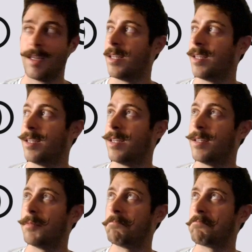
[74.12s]

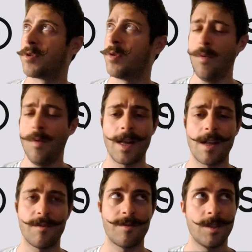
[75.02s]

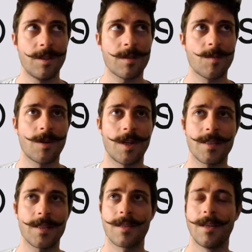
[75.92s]
2.5 years, more or
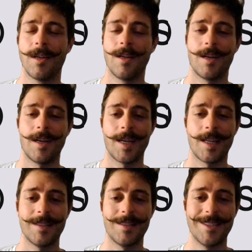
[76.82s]
less.
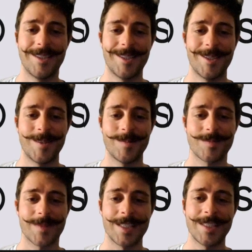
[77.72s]
And
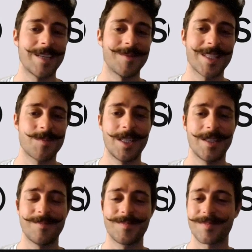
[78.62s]
yeah, it's
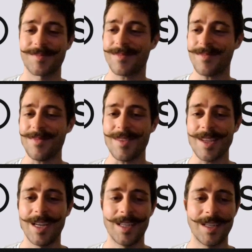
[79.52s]
been
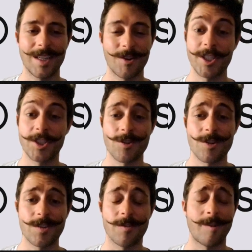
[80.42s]
a great
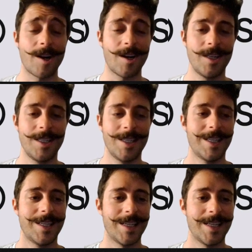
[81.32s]
journey so far.
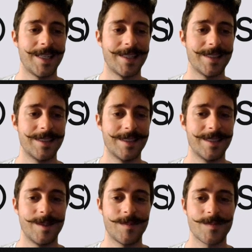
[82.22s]
And
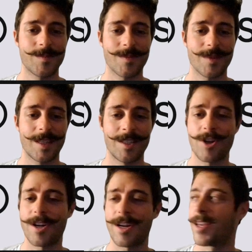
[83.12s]
in
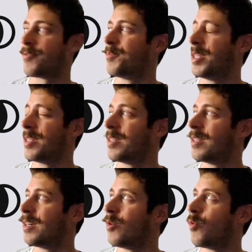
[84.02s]
general, I've
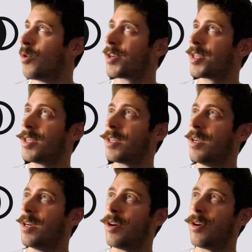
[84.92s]
been
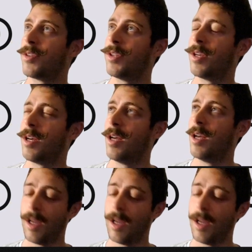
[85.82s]
working on